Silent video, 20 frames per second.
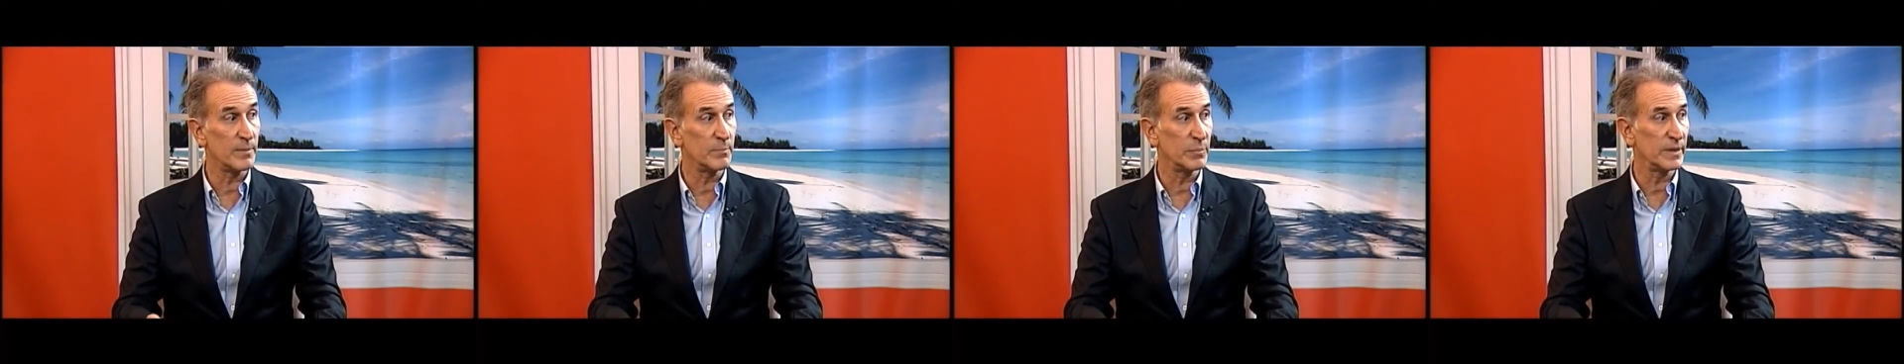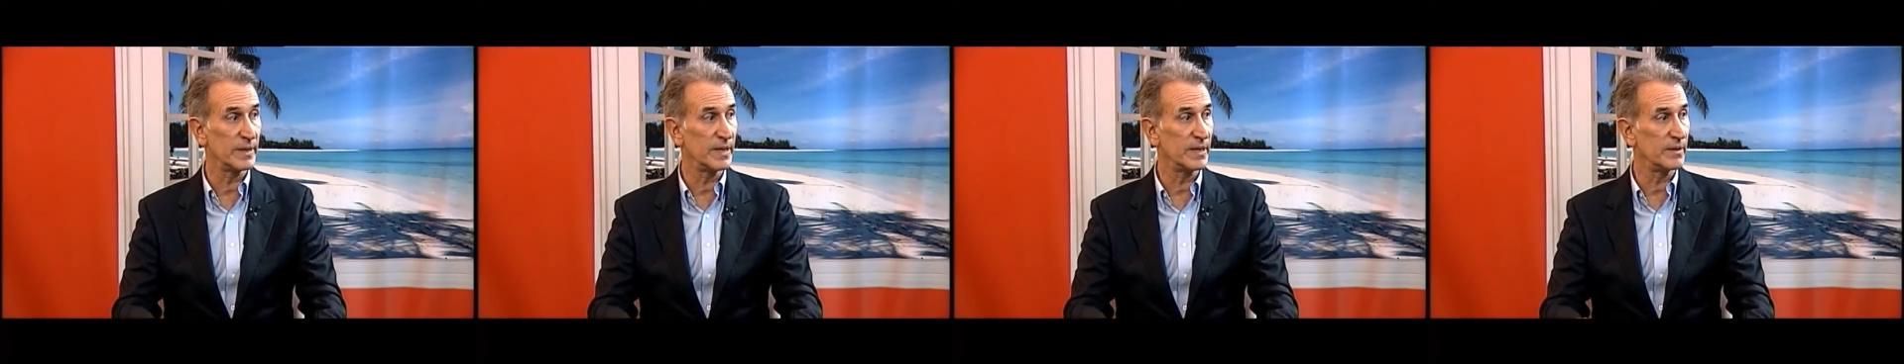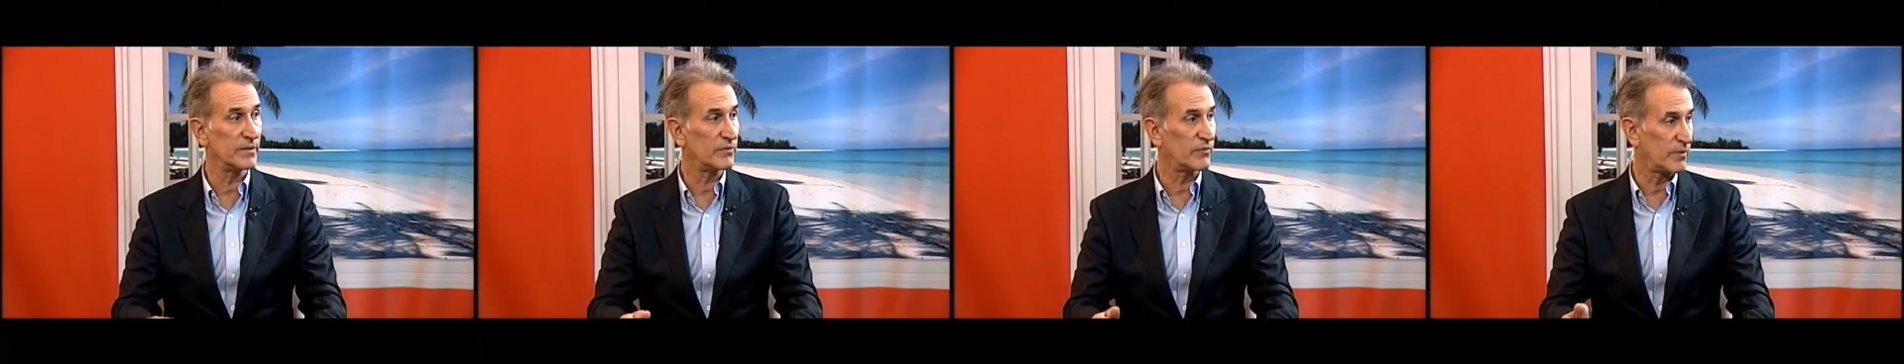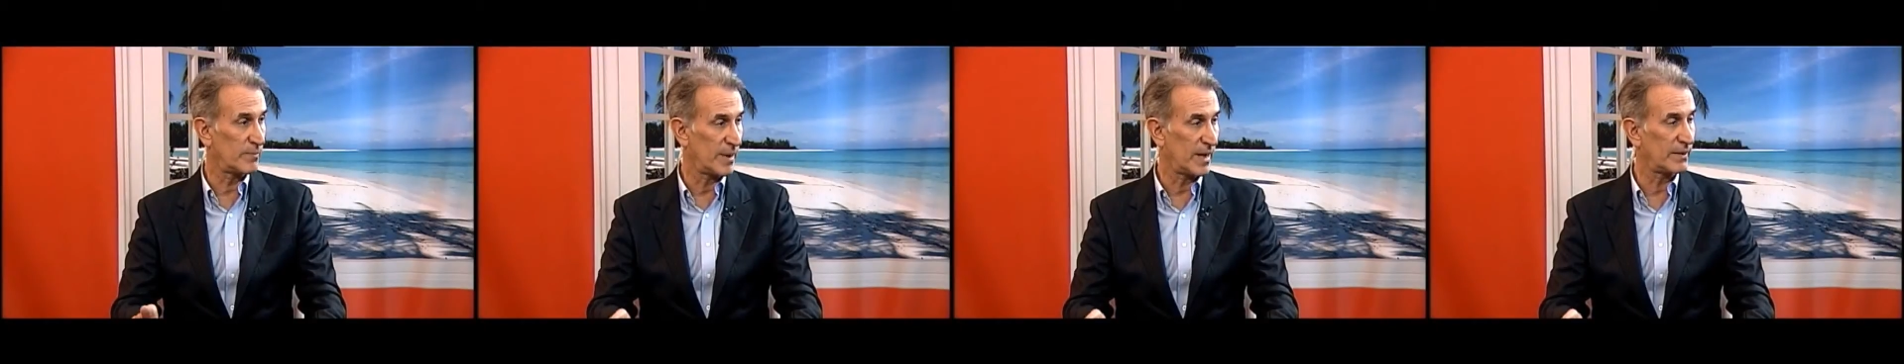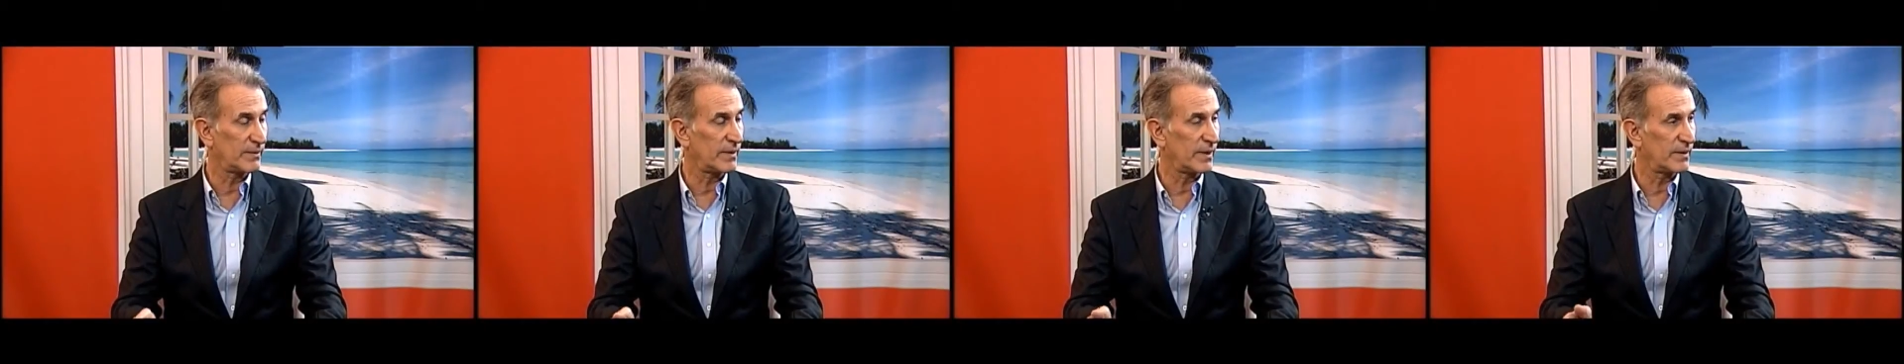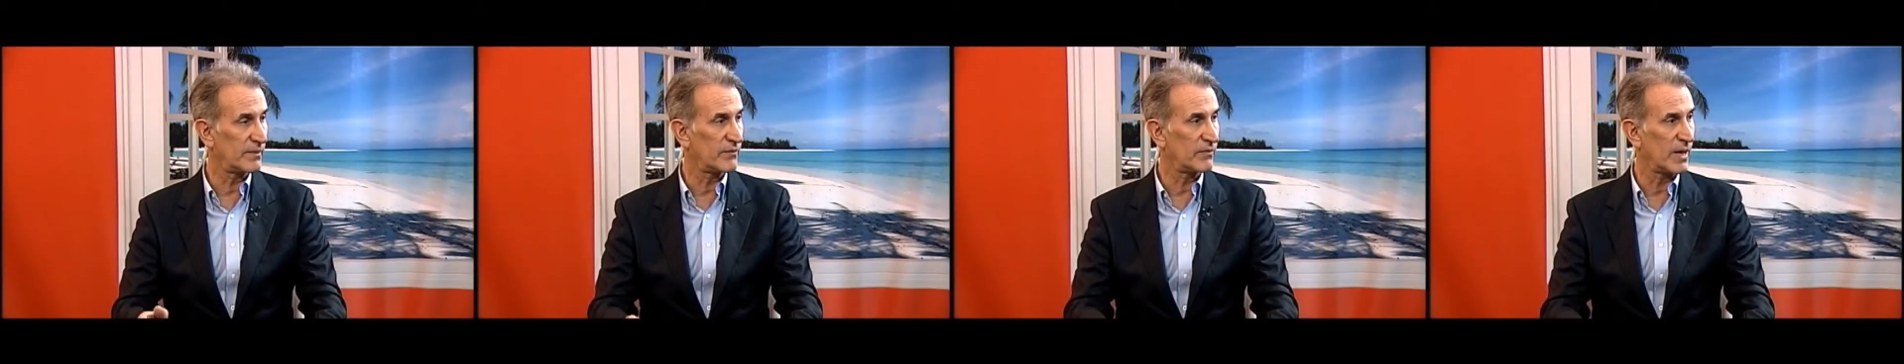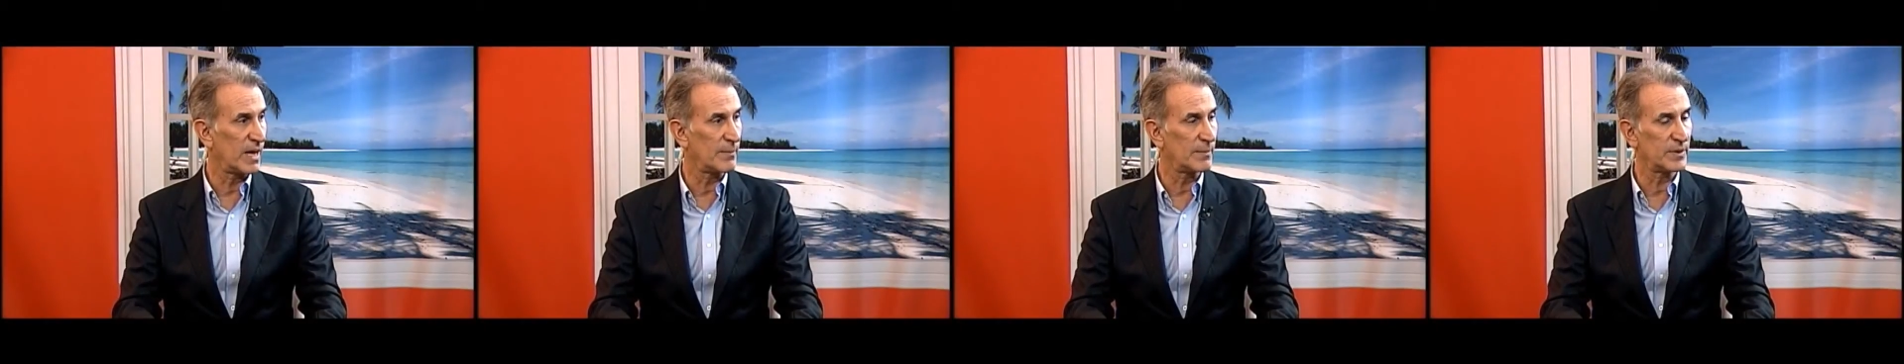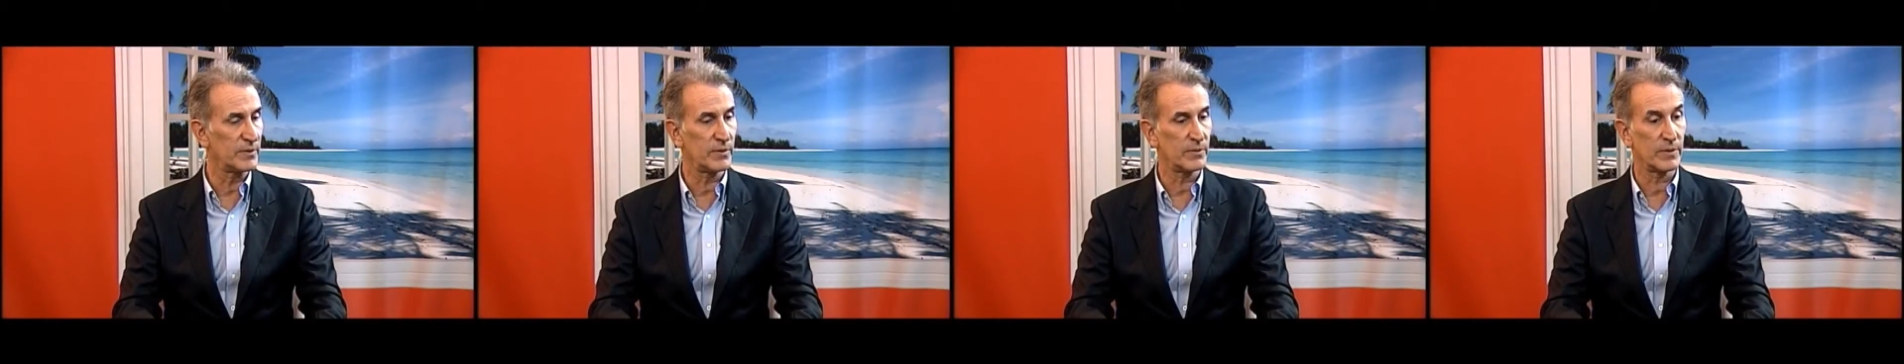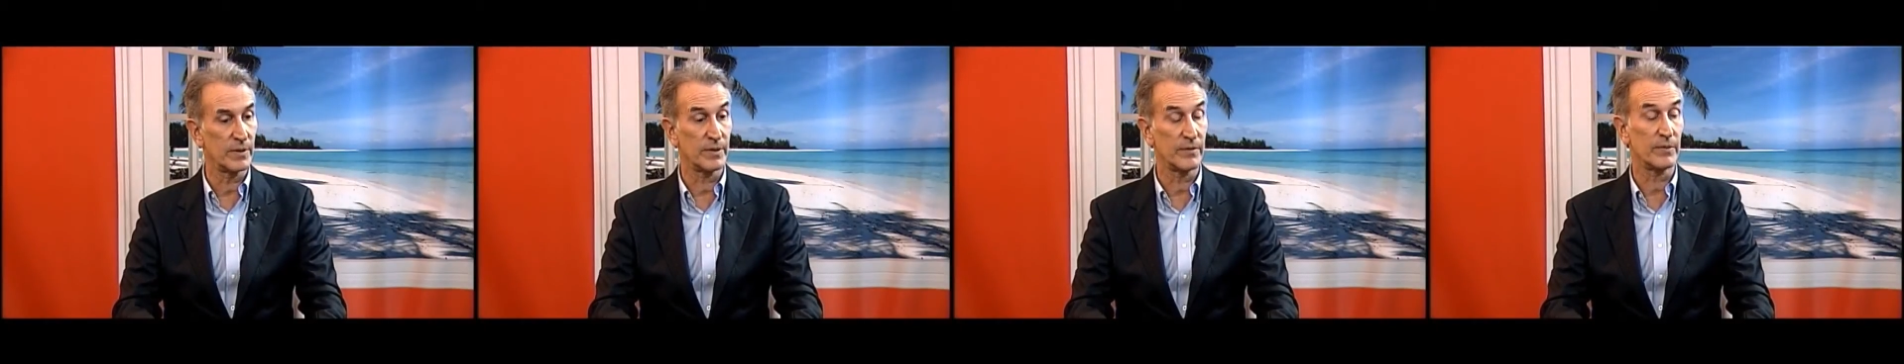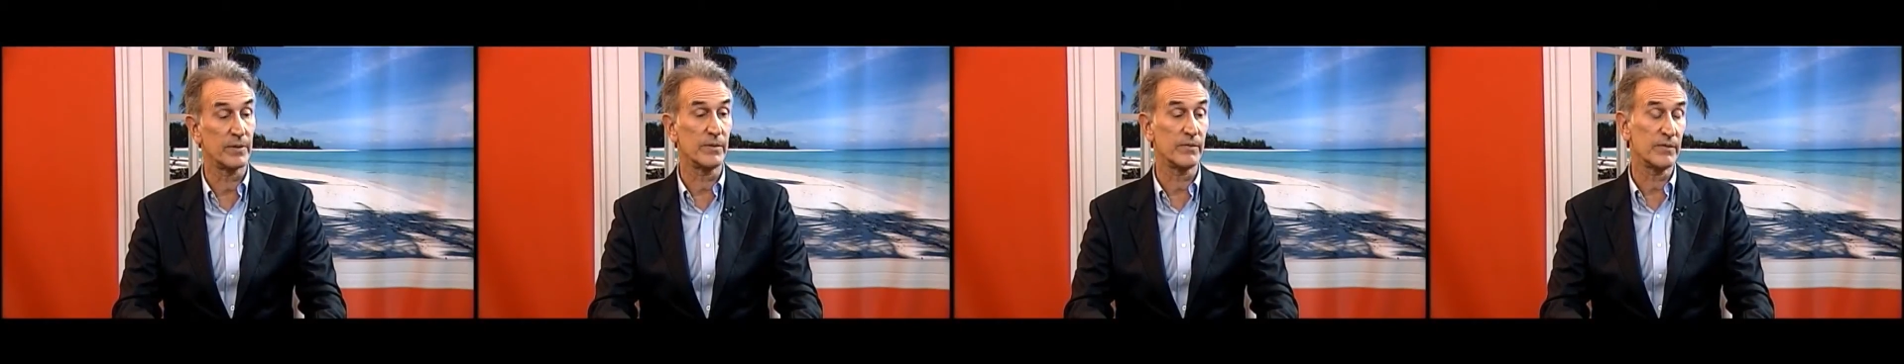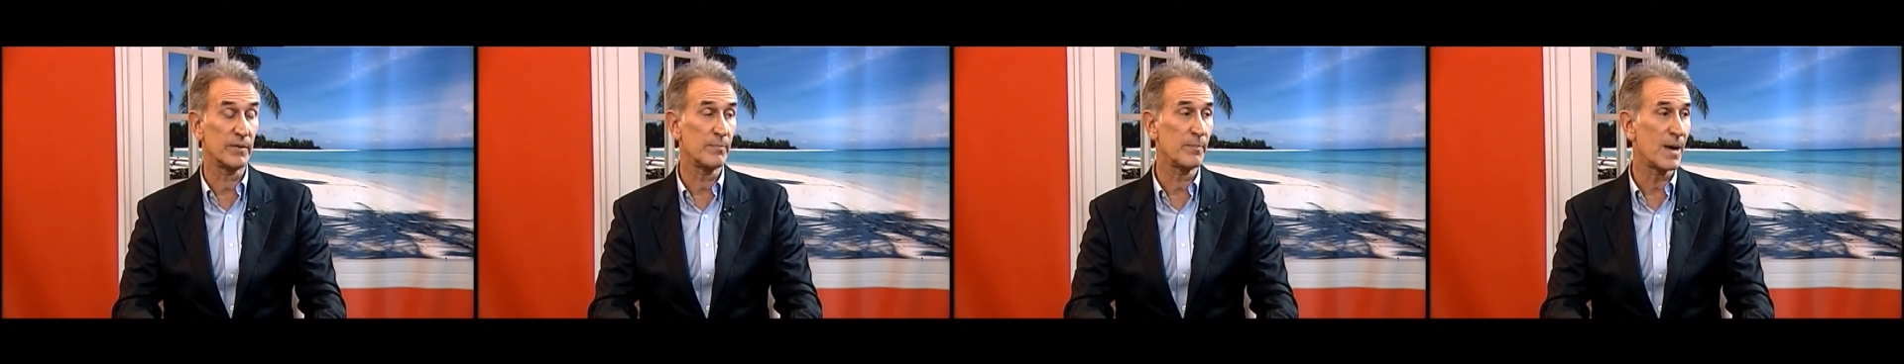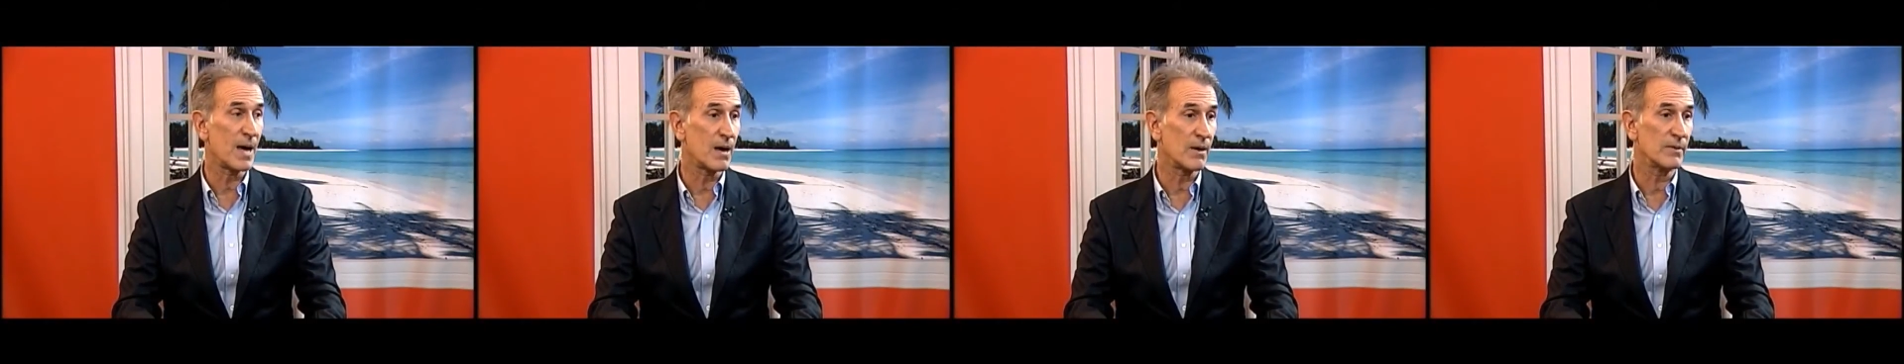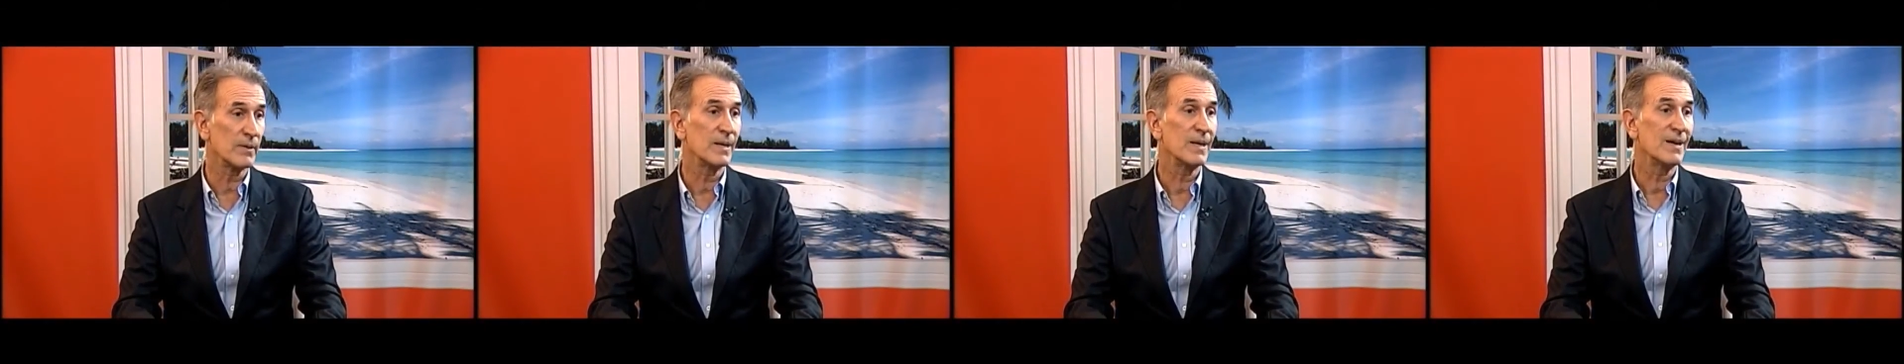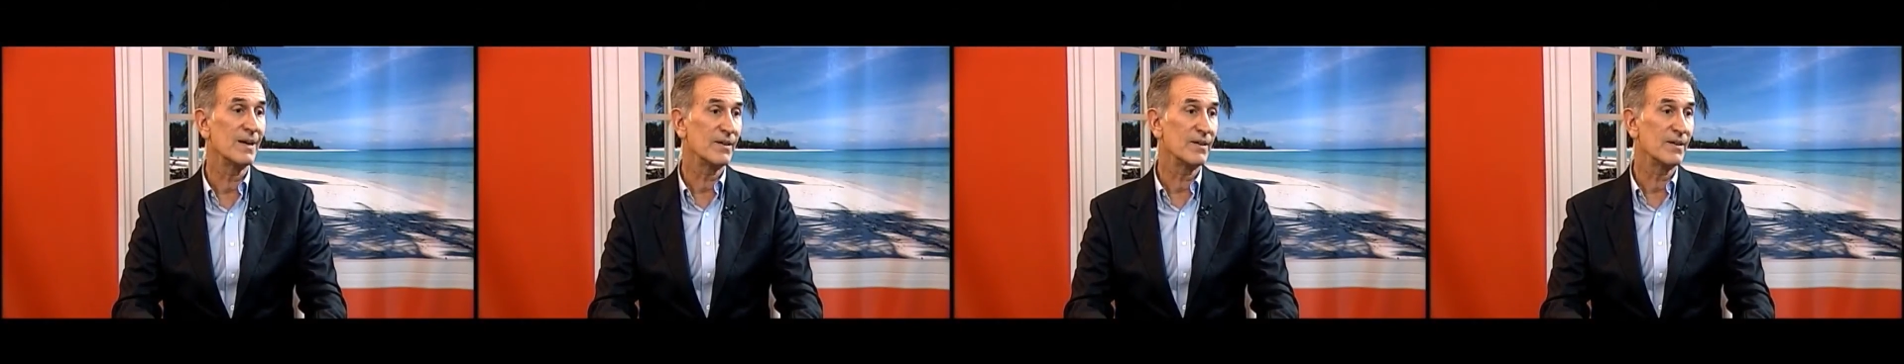bleeds from anti-inflammatories, and there's about